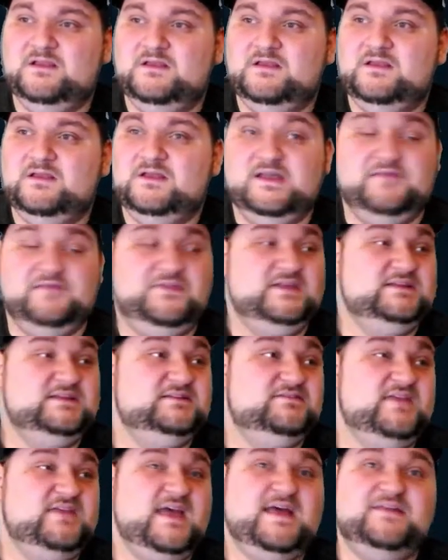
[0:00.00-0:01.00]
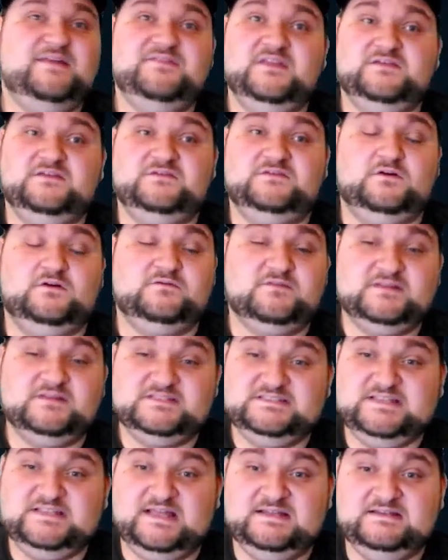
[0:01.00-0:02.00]
If they did that, they've
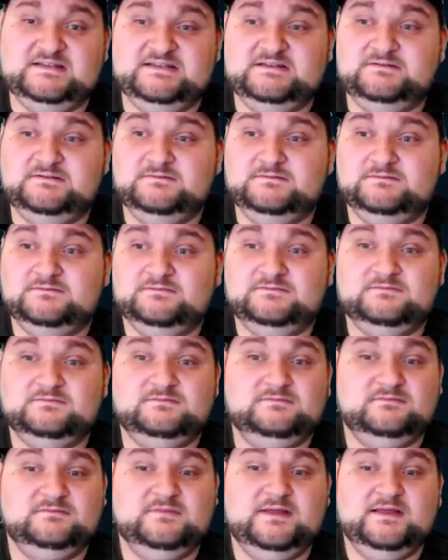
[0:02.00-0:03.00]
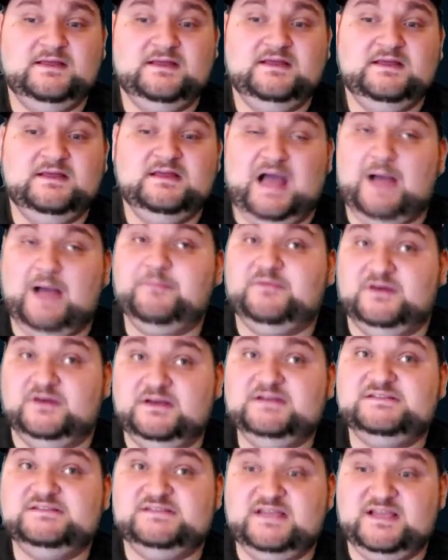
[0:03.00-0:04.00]
overextended. I'm going to
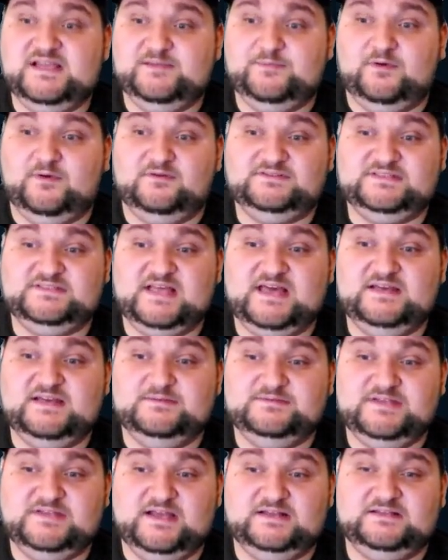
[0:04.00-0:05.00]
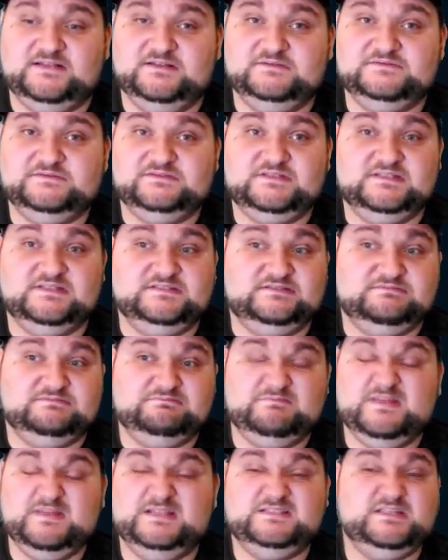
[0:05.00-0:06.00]
take both side objectives because
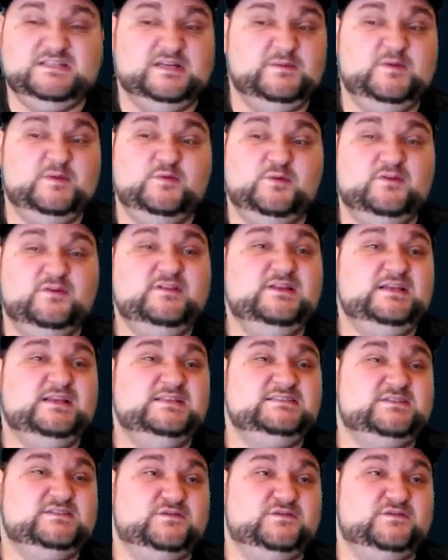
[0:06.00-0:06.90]
it's going to be really easy for me